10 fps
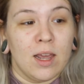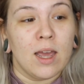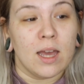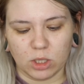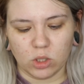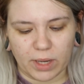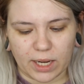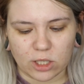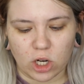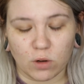I'm gonna do my
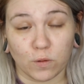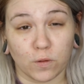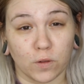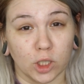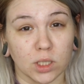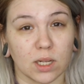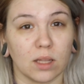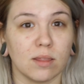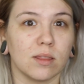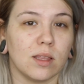eyeshadow first
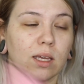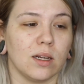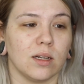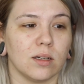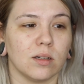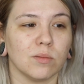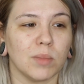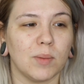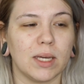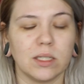and then my
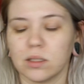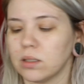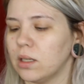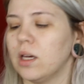base,